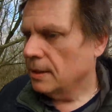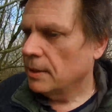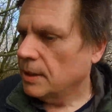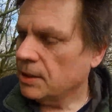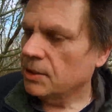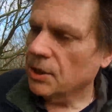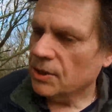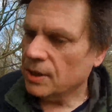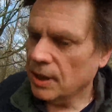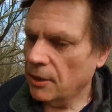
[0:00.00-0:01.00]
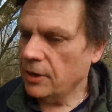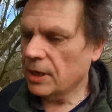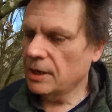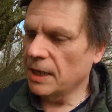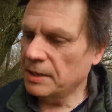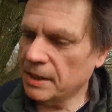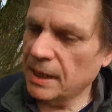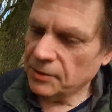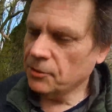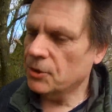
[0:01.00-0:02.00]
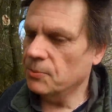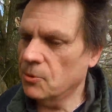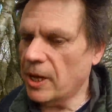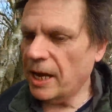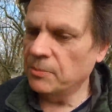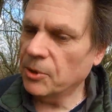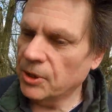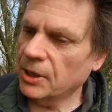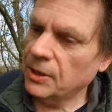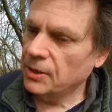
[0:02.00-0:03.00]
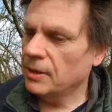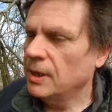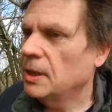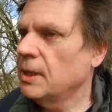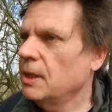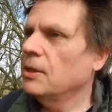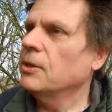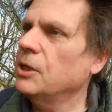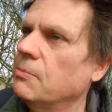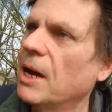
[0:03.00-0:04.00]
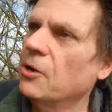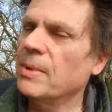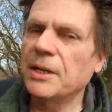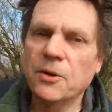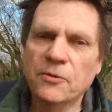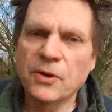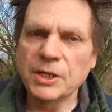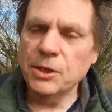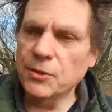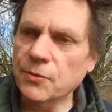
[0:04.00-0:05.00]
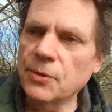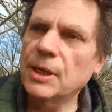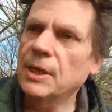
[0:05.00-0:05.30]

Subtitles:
This is just, you know, condensing it into a small handbook that you may or may not find useful.